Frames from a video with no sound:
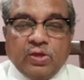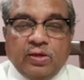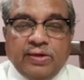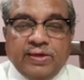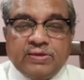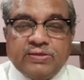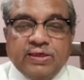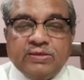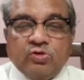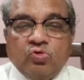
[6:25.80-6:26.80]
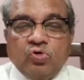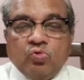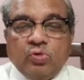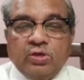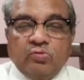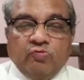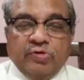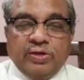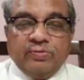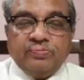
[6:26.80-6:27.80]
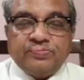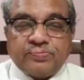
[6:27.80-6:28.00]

Xa is equal to 1 when